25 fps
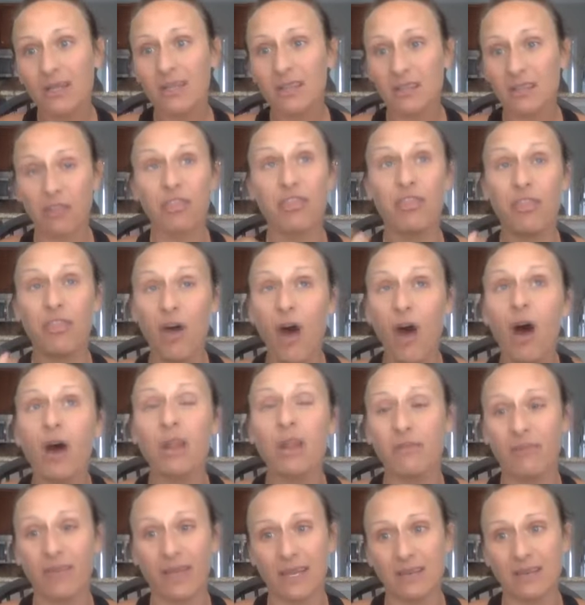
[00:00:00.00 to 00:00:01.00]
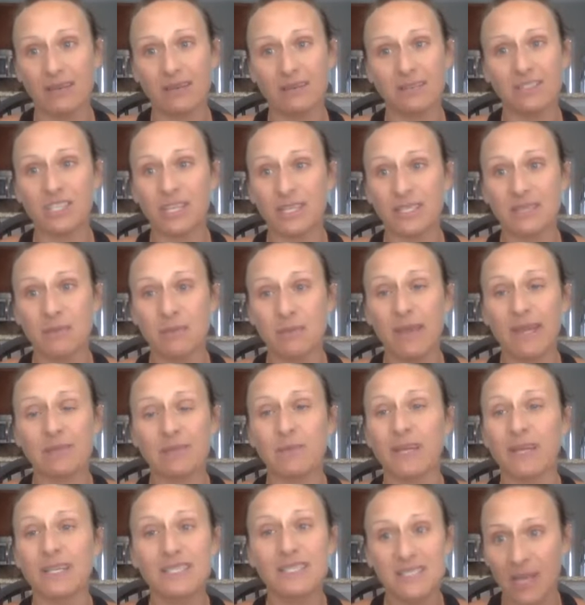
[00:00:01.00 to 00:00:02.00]
The thought of it just makes
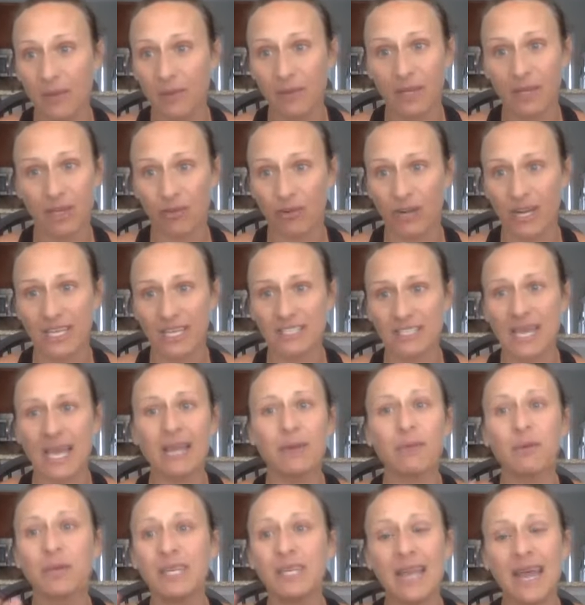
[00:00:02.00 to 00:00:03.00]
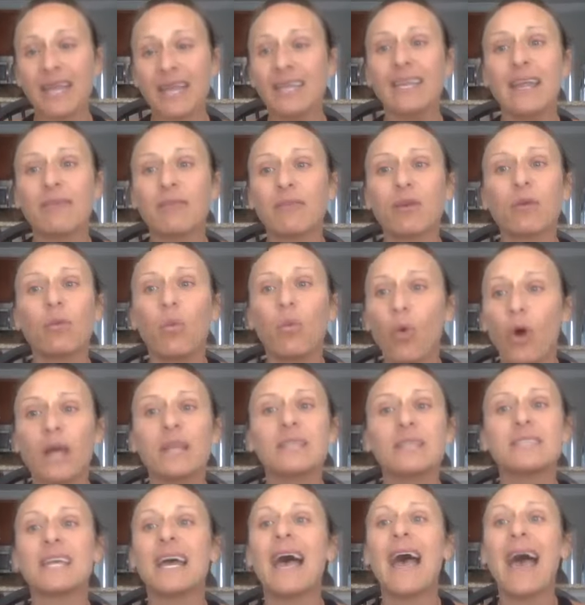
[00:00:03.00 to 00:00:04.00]
my stomach cringe. I never
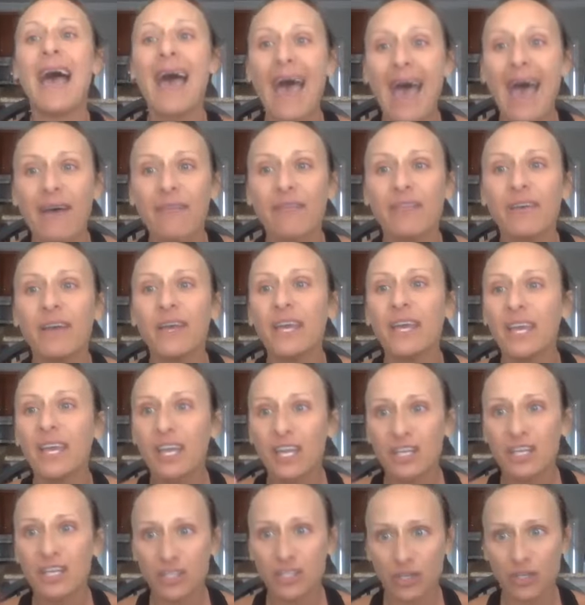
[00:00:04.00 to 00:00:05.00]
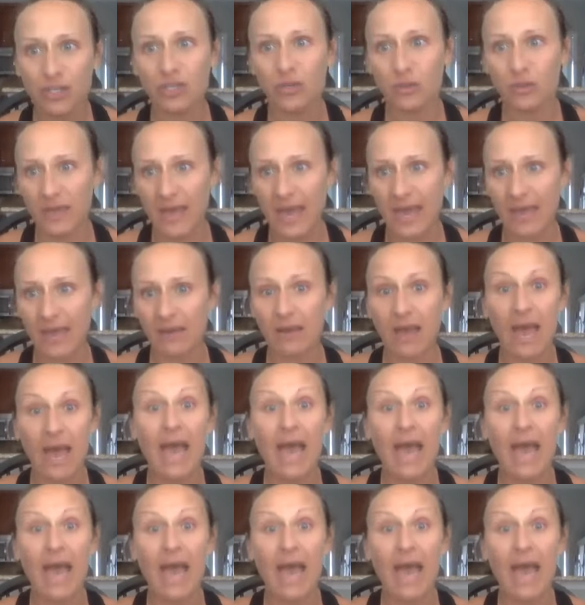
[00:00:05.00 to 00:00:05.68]
want to have to do that.